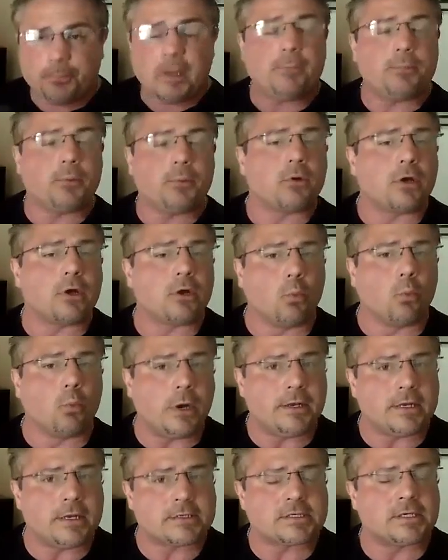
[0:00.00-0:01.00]
people going to
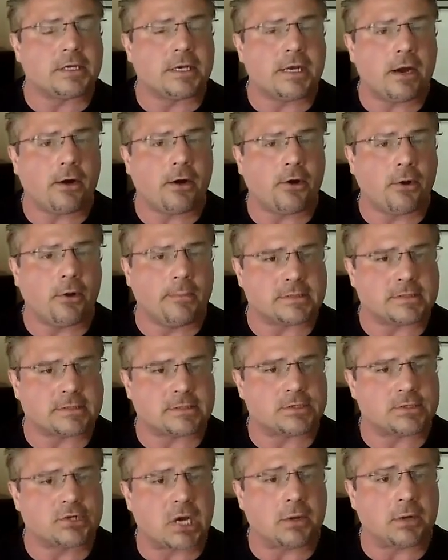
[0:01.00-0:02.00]
win this scenario,
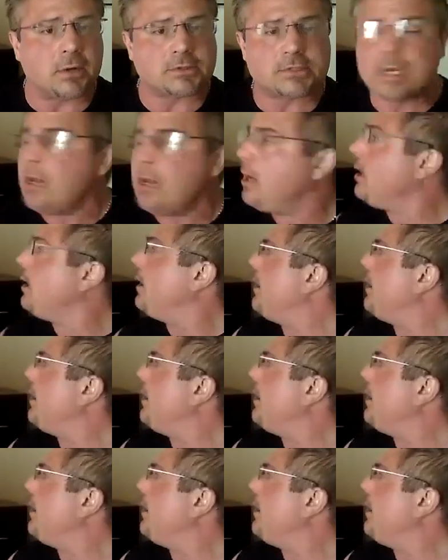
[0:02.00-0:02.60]
Mrs. Jones.